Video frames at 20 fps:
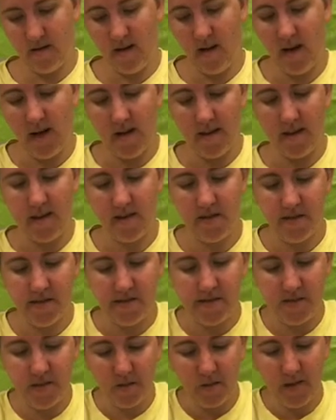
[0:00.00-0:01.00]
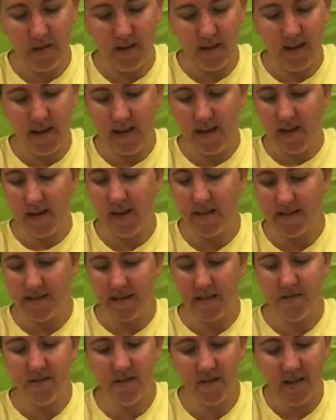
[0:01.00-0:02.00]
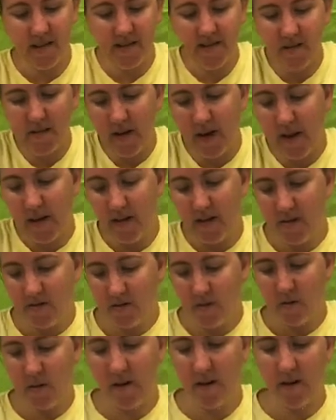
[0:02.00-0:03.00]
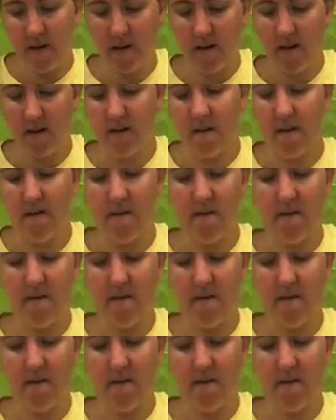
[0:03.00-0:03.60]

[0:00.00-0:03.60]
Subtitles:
And then you'll just want to lay it as centered as you can. It's okay if